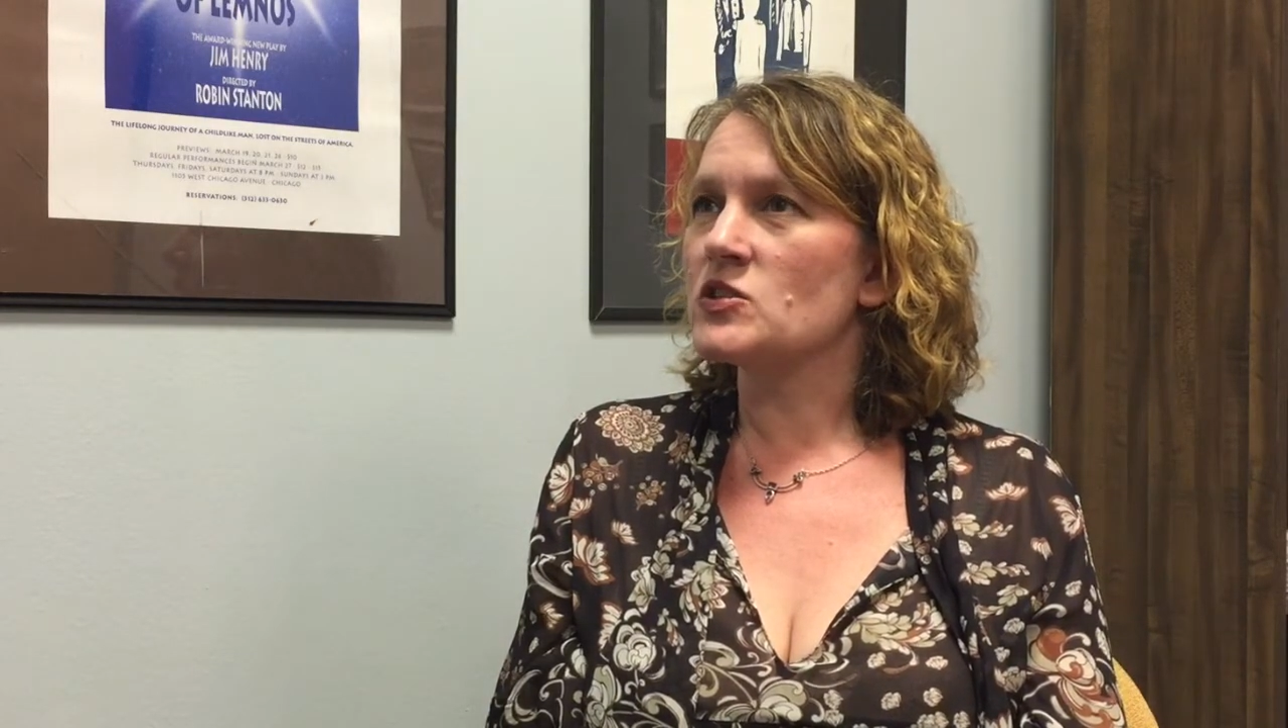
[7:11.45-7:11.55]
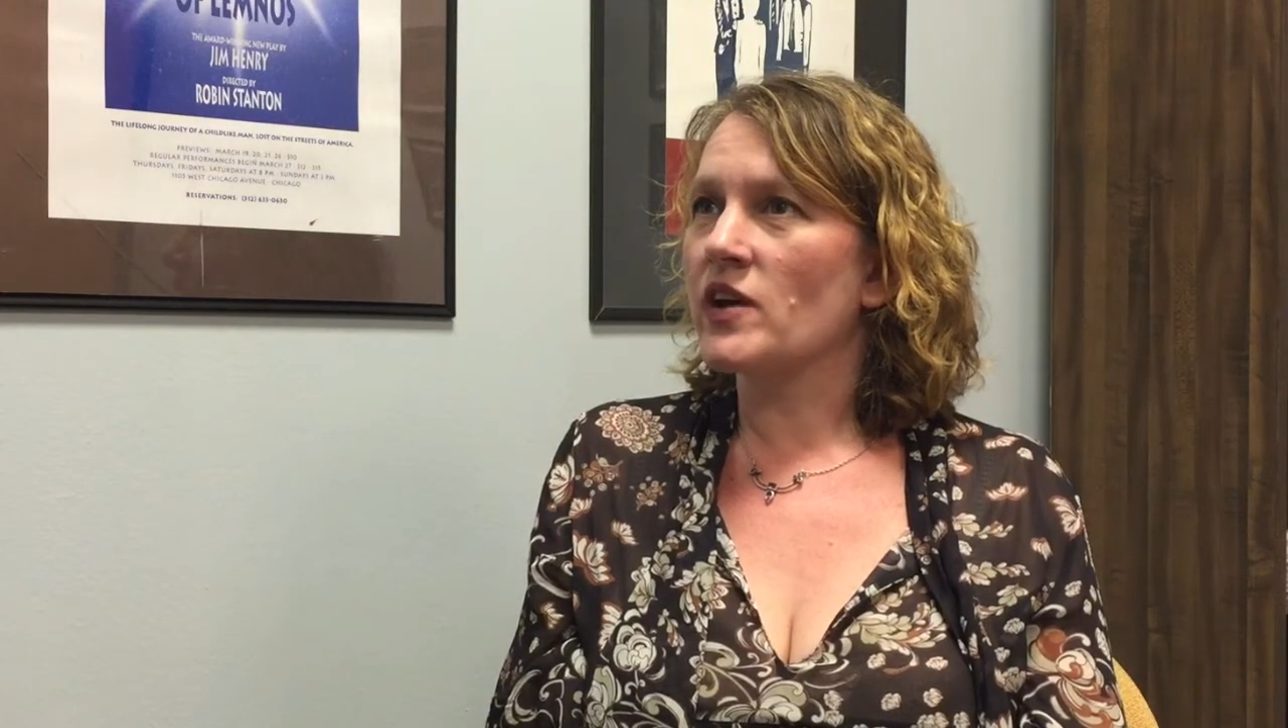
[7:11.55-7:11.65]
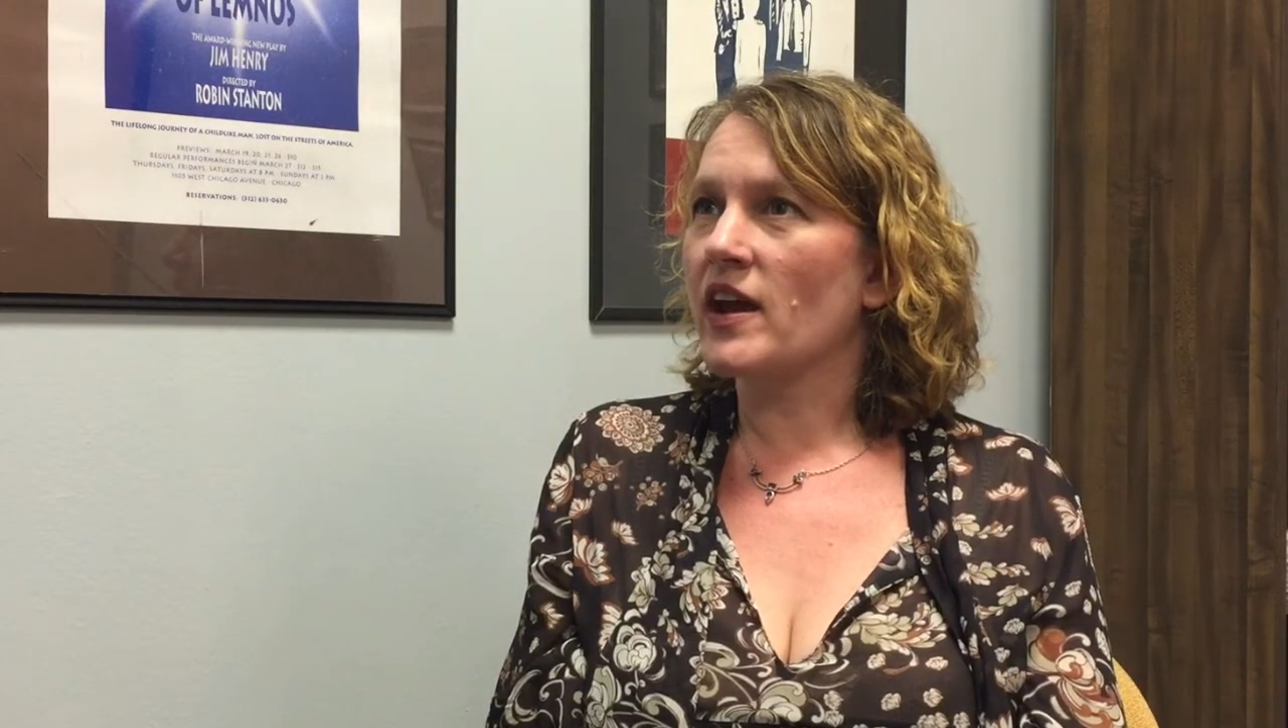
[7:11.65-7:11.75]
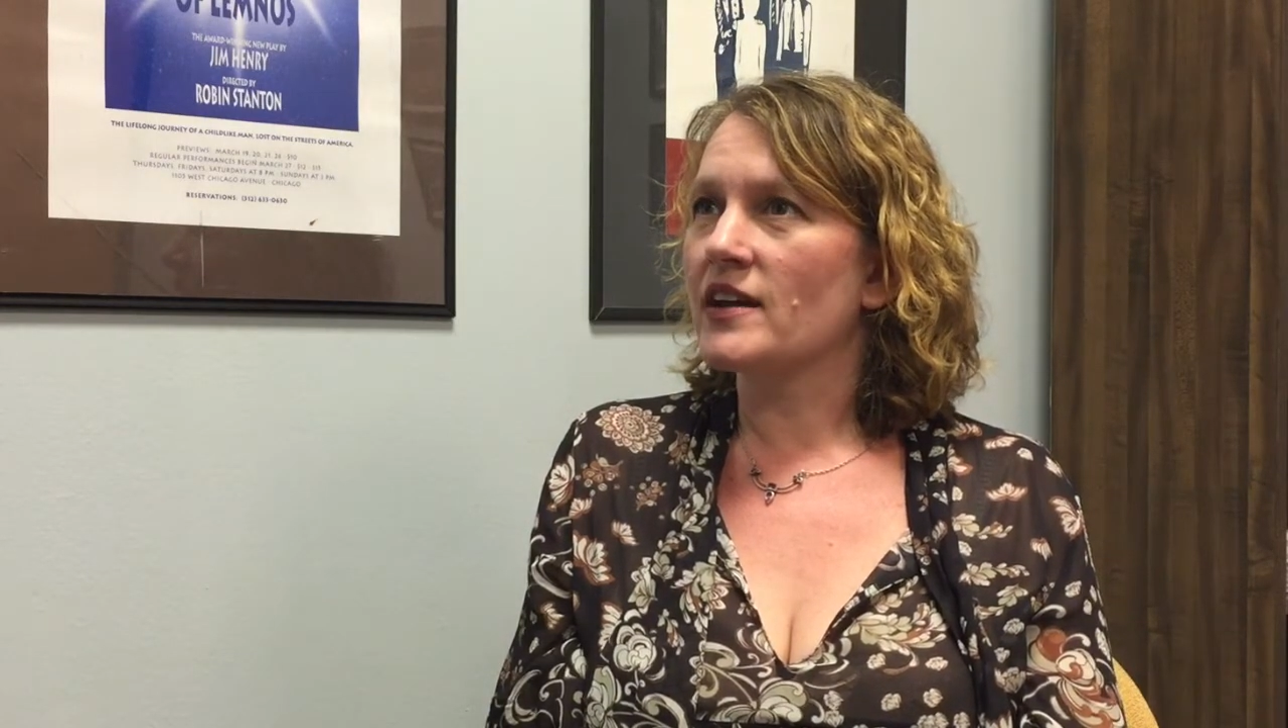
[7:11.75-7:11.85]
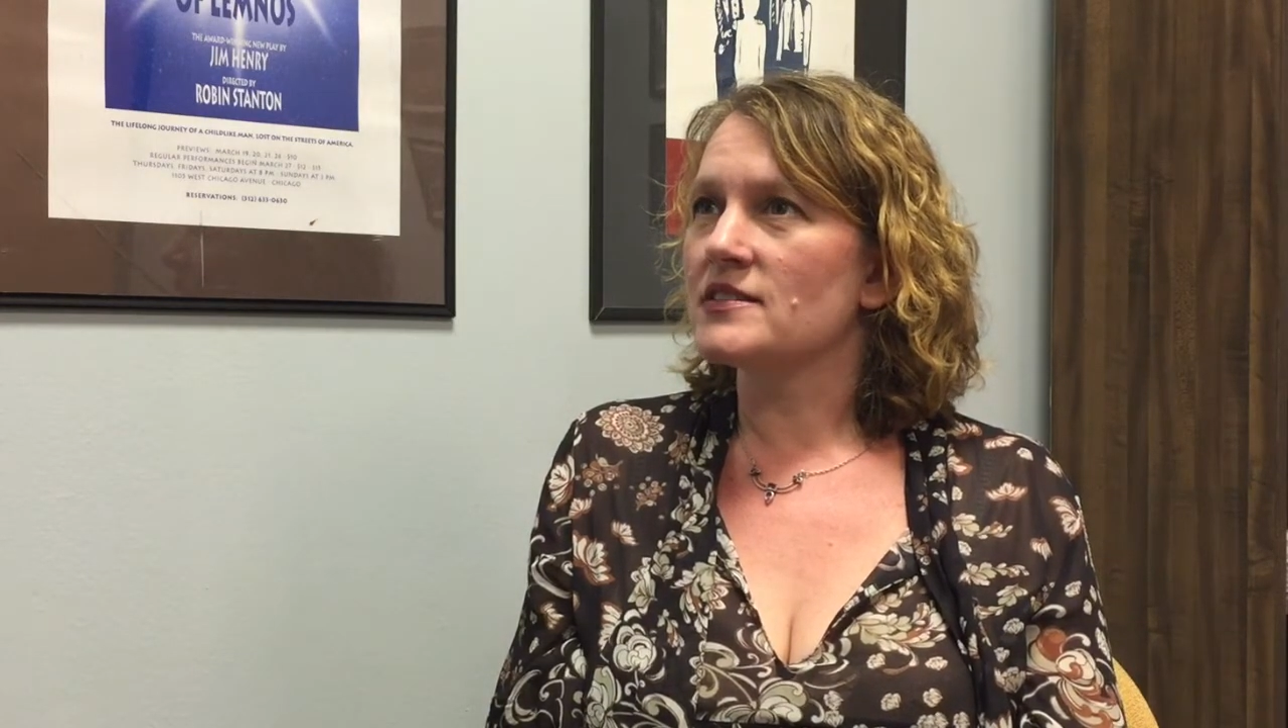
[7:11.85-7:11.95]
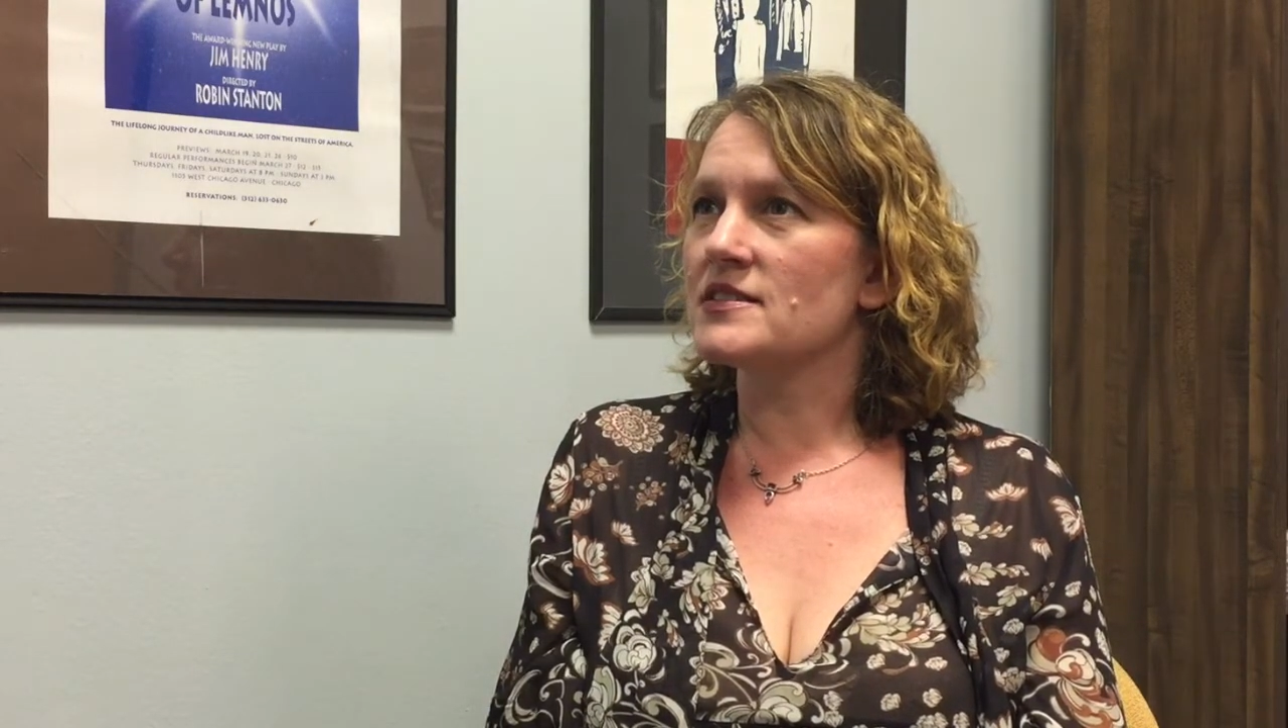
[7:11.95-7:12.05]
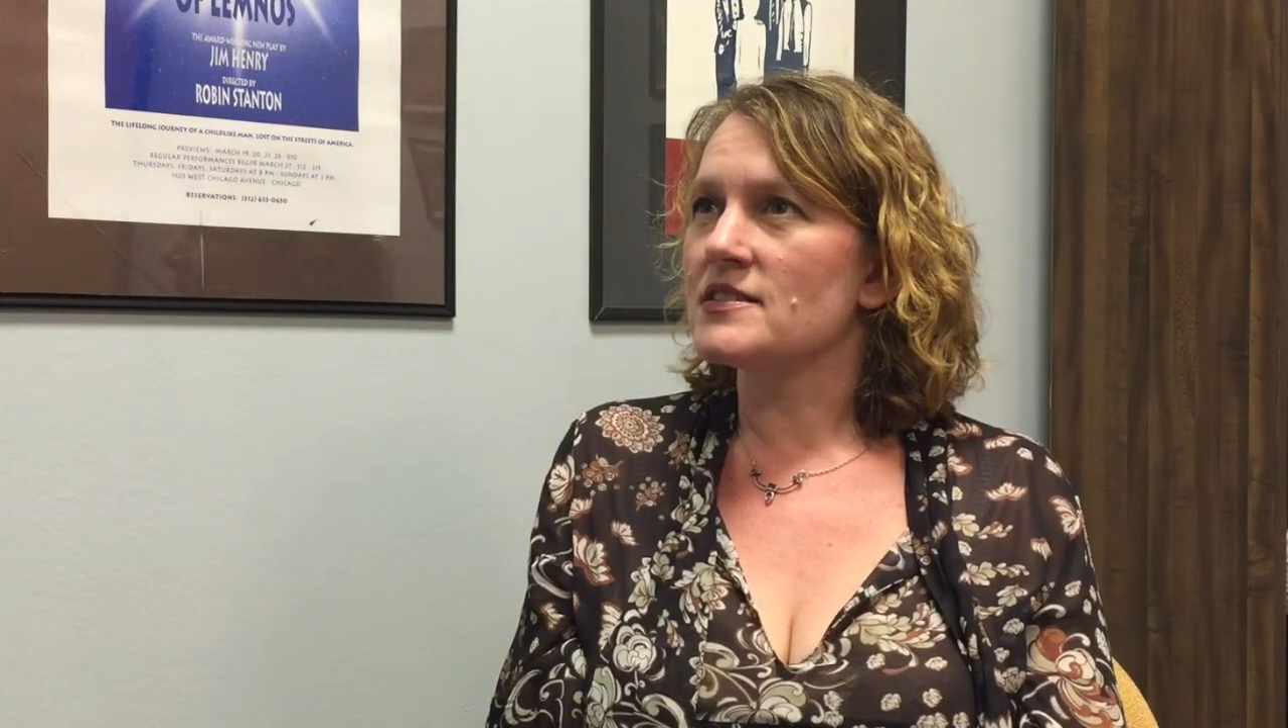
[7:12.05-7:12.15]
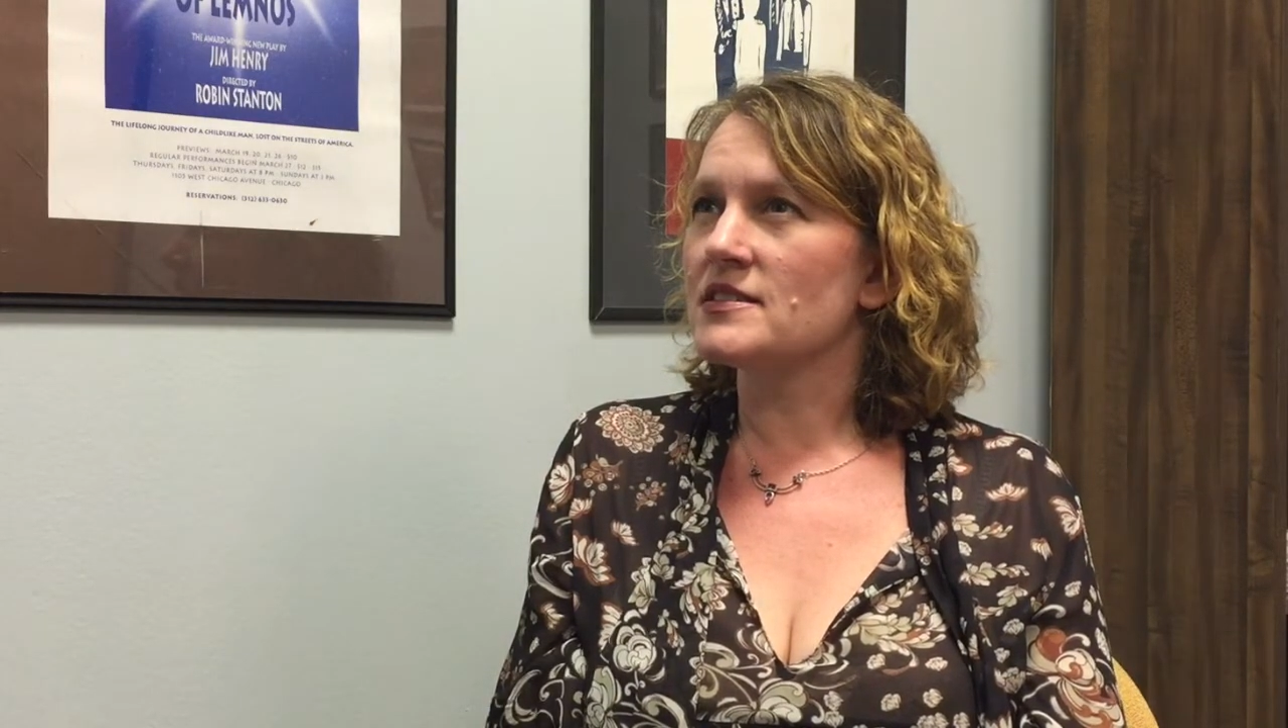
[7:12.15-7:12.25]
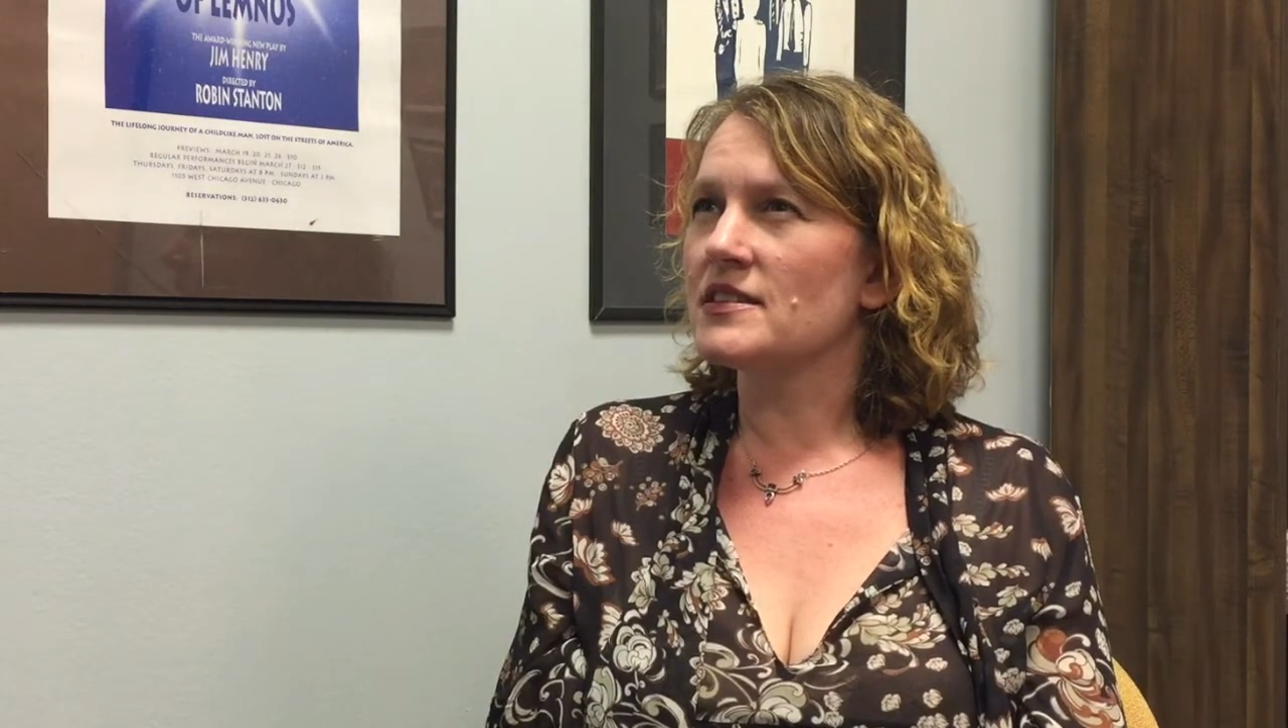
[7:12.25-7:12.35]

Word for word: trans,